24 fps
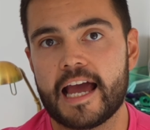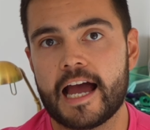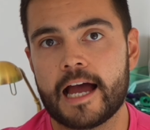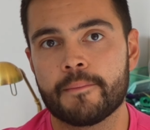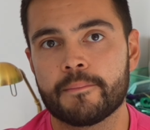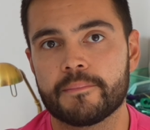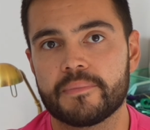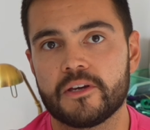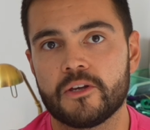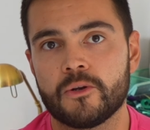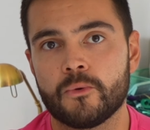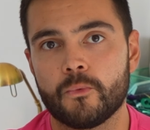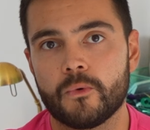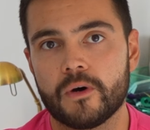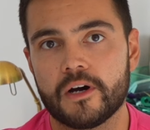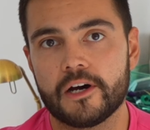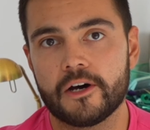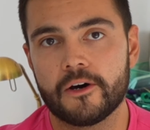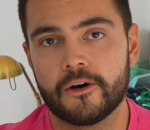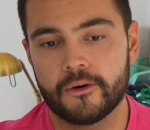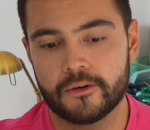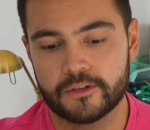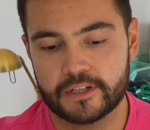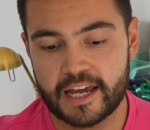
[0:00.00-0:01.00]
ambient
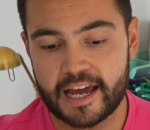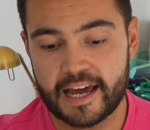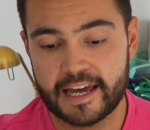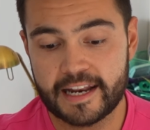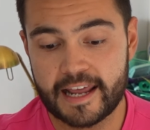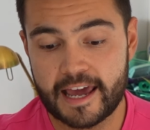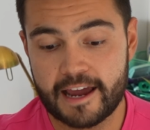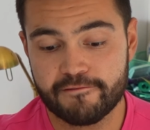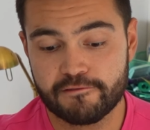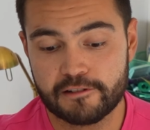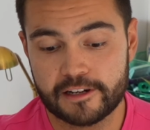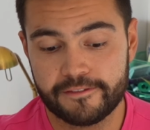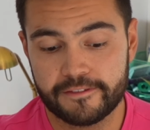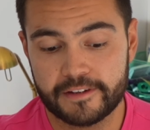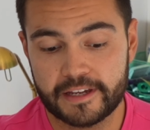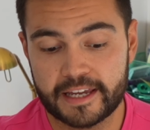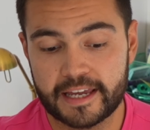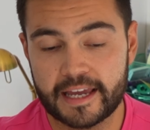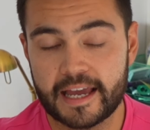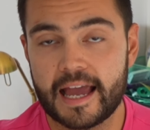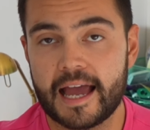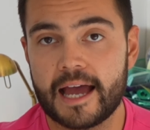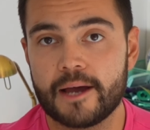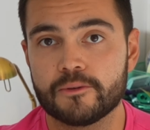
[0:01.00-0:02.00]
world and
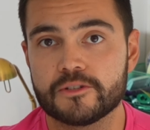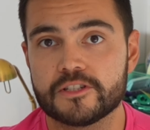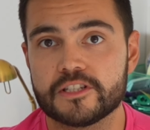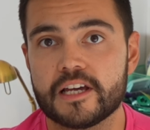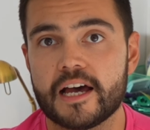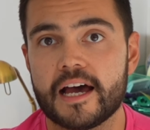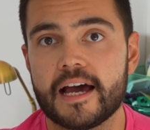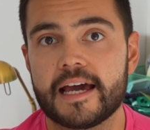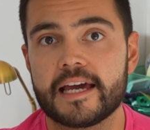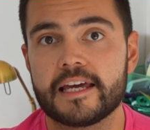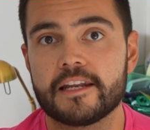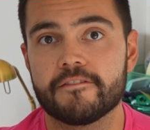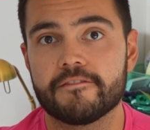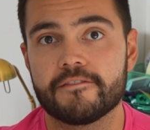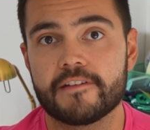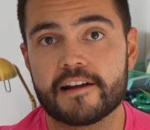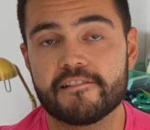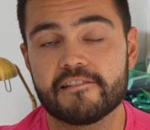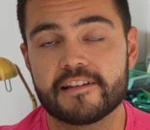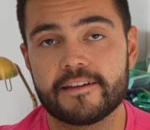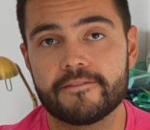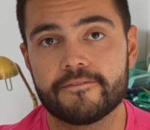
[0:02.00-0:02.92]
everything outside very,